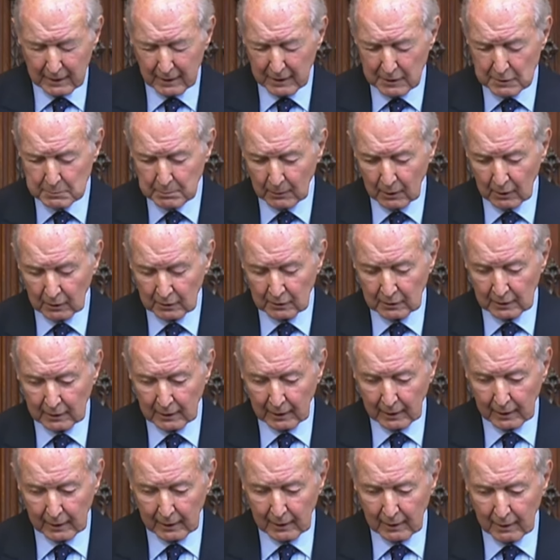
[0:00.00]
in this modern
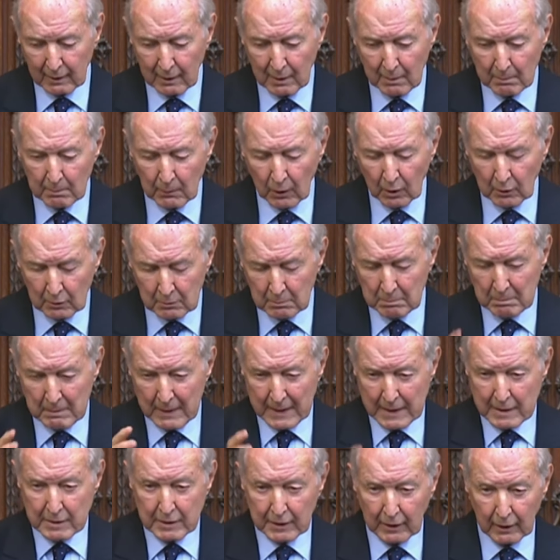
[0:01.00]
day, modern
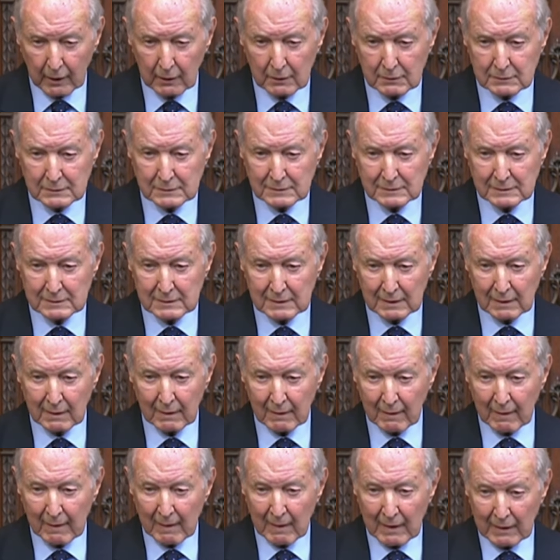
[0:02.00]
media
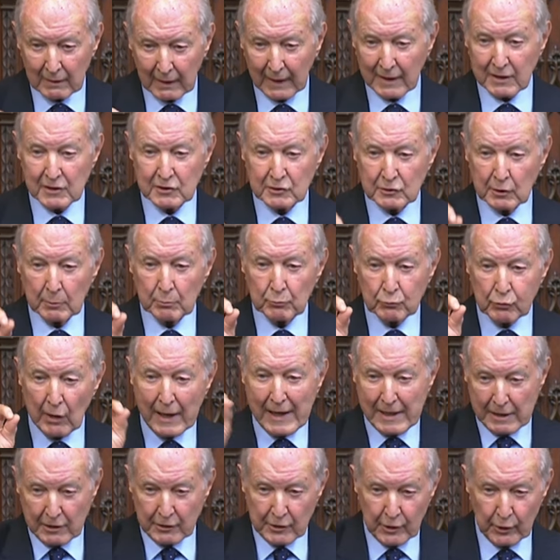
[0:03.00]
likes to
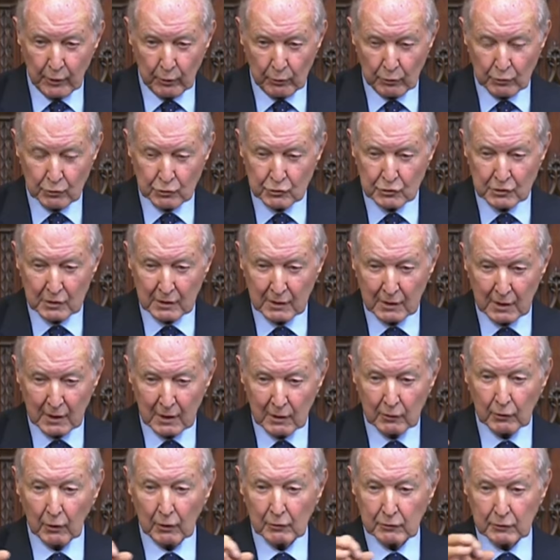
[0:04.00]
break news,
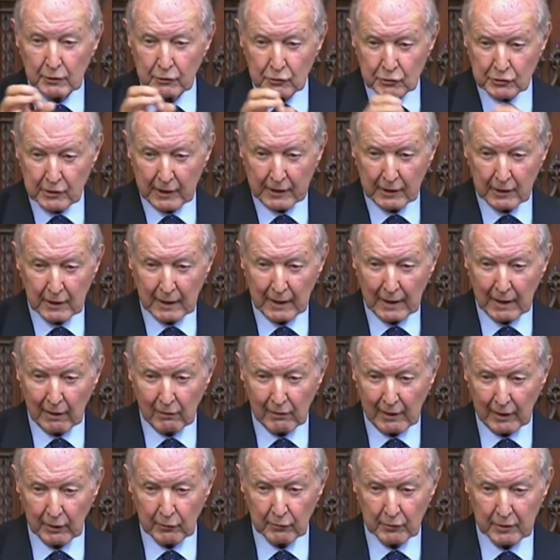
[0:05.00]
not to check
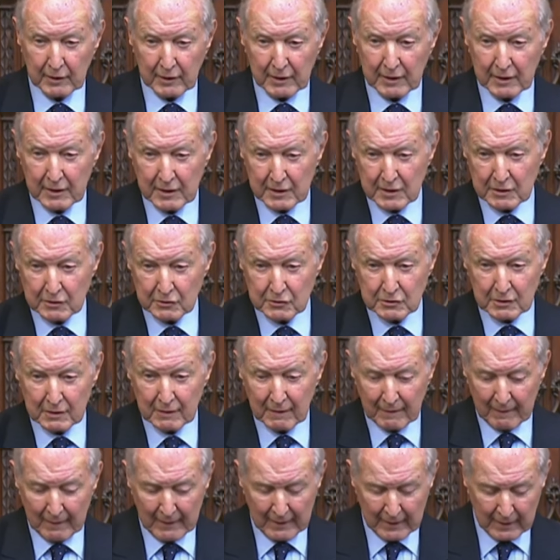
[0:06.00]
how accurate it is.
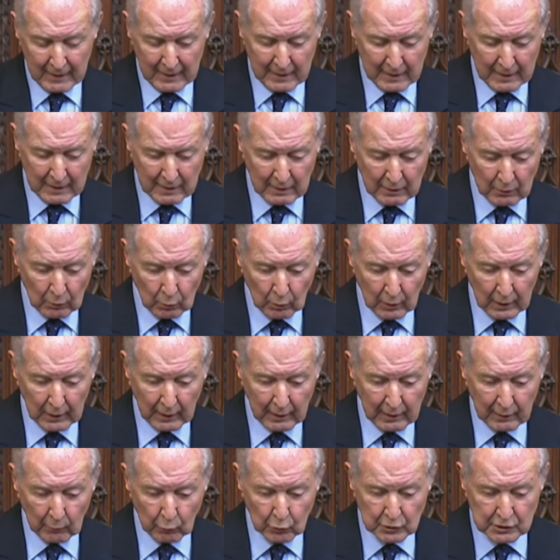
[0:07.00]
What
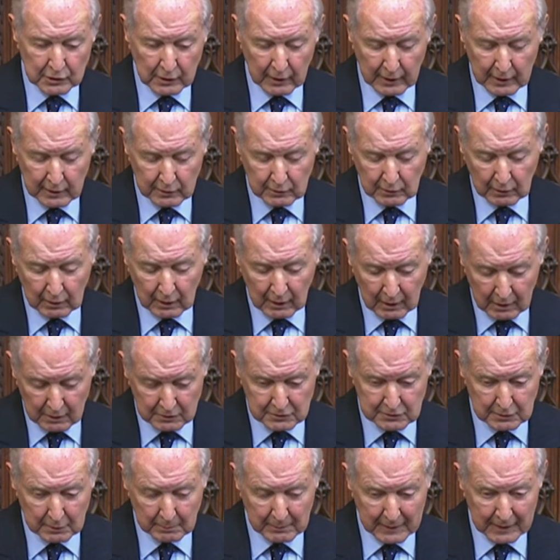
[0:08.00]
I was going to
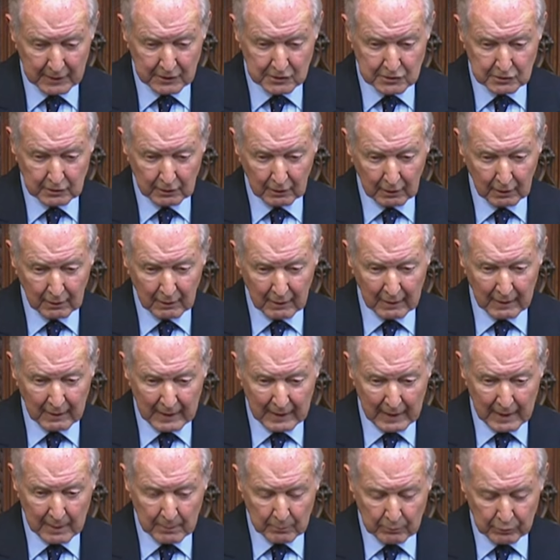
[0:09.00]
ask the Minister,
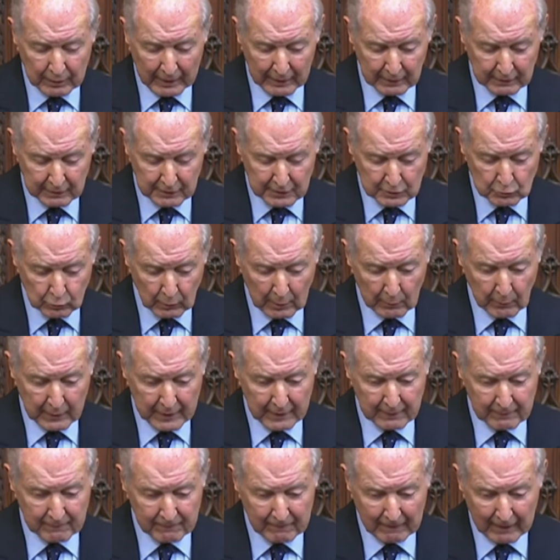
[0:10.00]
in practice, when
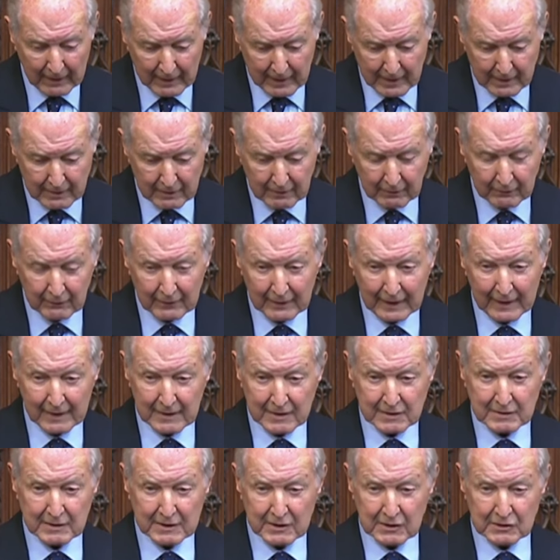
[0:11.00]
we find that
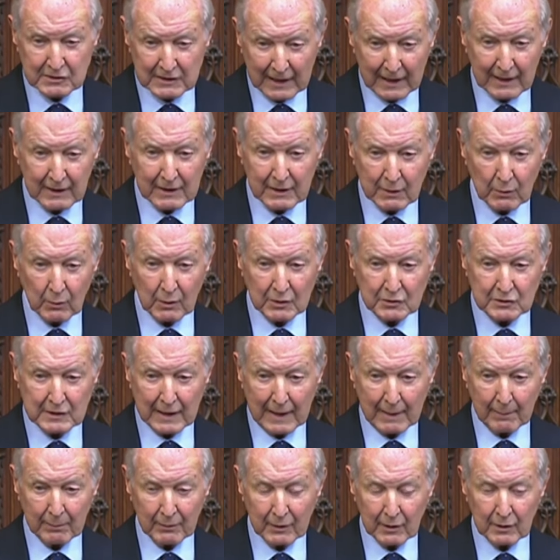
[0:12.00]
is exactly what's
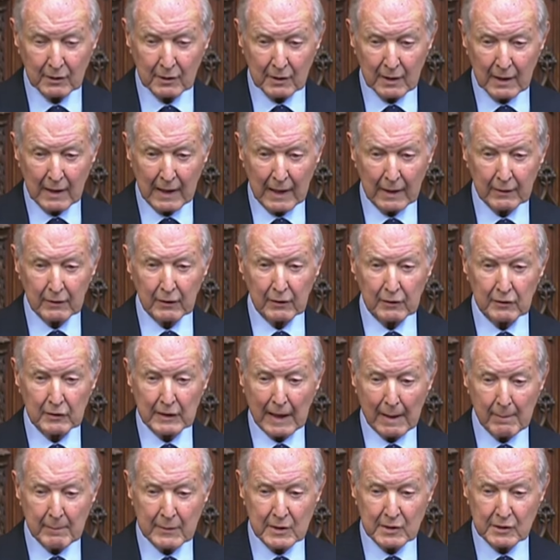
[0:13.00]
happened and the
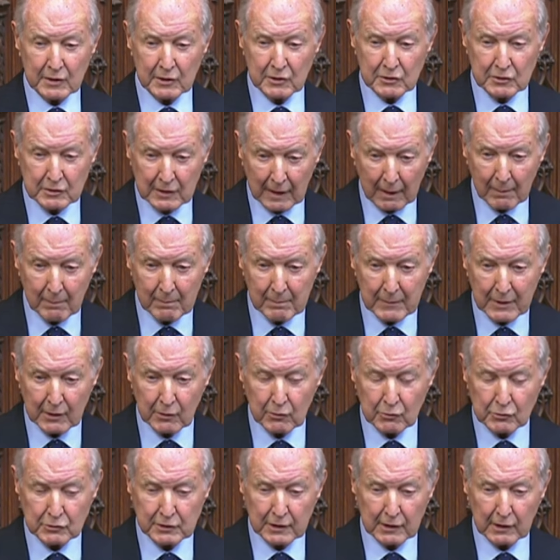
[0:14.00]
damage is done
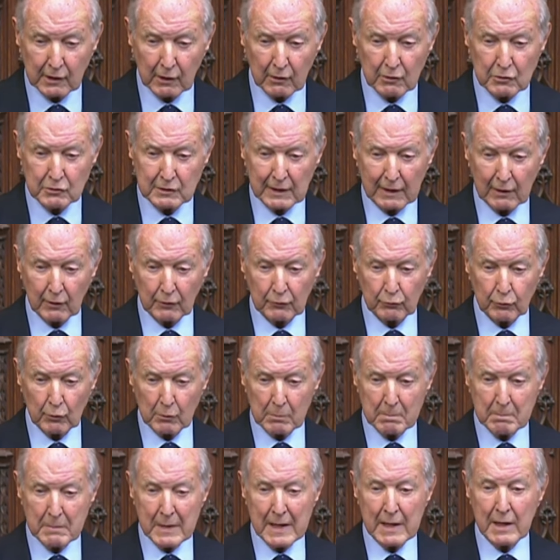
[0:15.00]
because it goes out
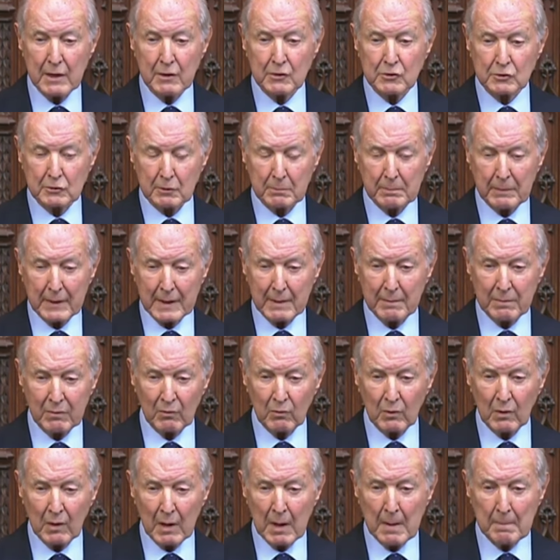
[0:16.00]
through millions of
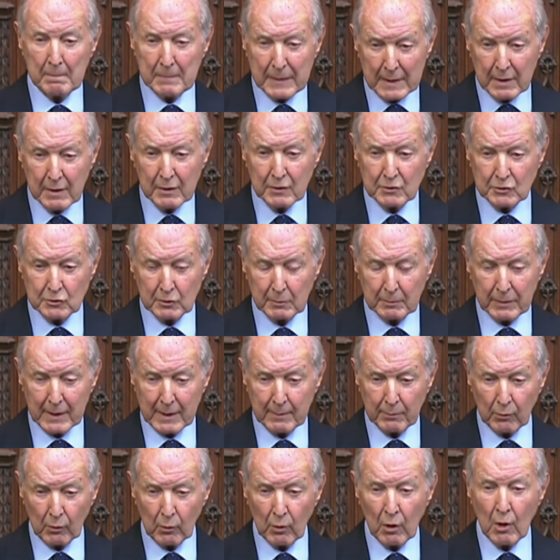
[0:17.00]
people
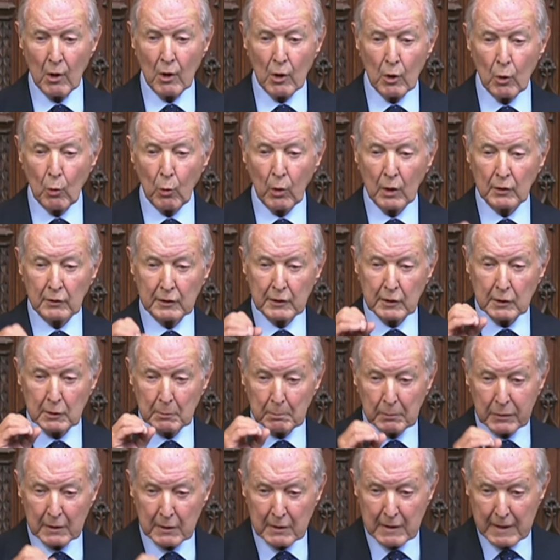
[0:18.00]
who wanted to
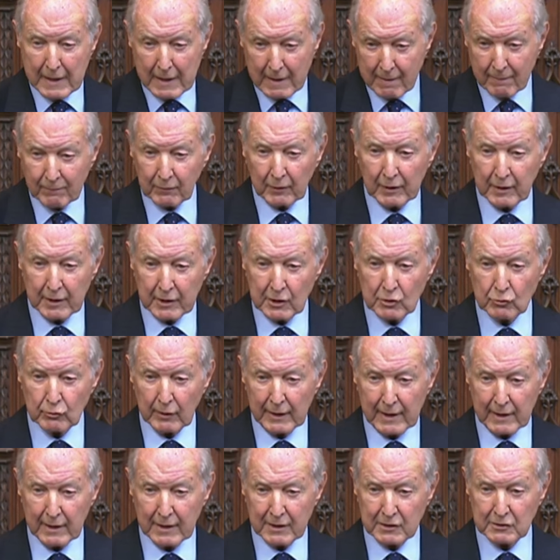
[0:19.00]
believe that the
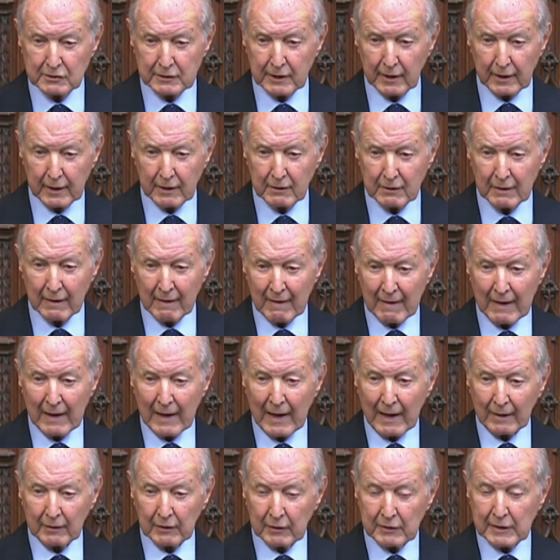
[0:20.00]
Israelis did it
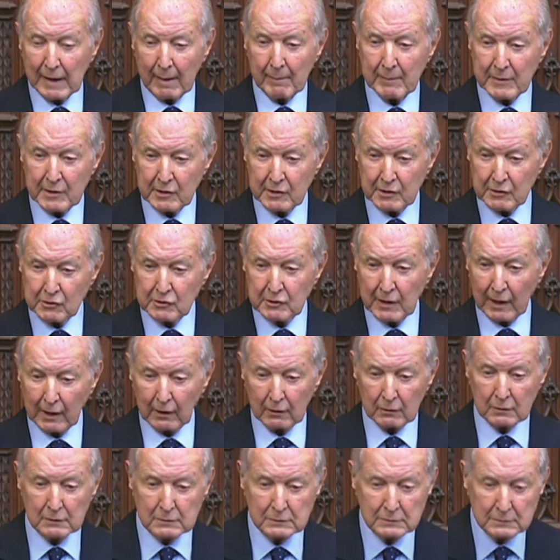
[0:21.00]
and the damage is
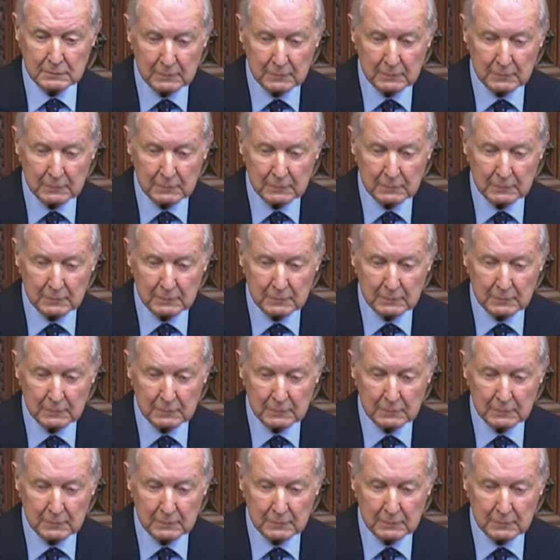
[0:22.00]
done.